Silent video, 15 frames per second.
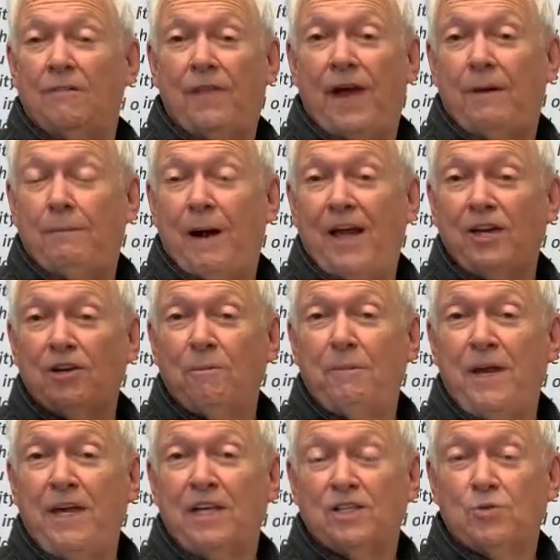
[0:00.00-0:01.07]
That my inner
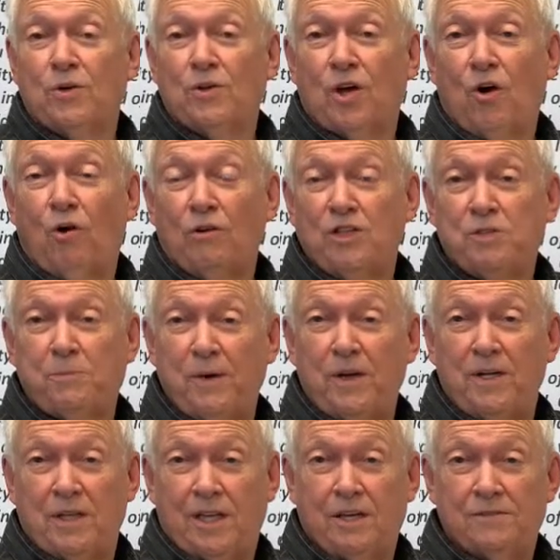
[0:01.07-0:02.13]
being is where the Holy
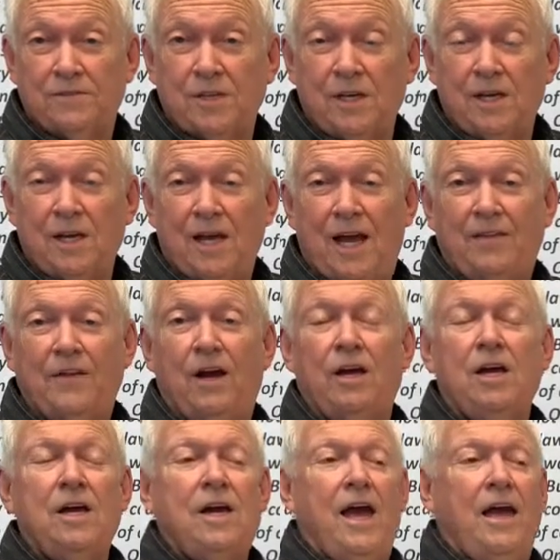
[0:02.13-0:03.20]
Spirit lives.
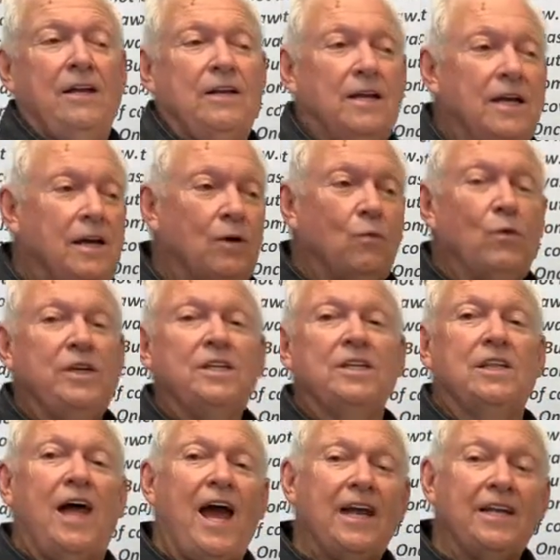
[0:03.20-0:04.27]
And we
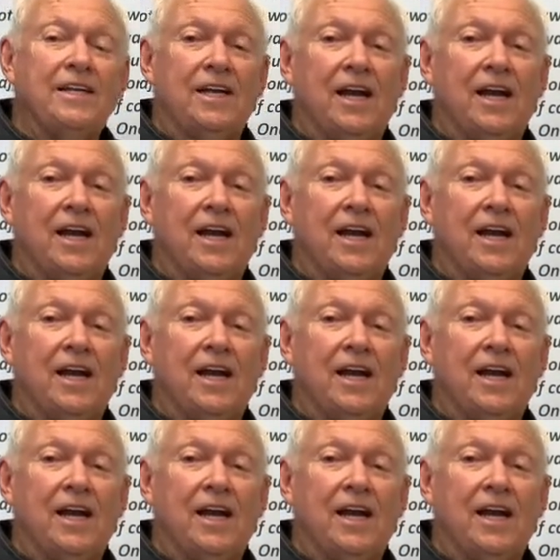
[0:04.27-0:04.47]
delight in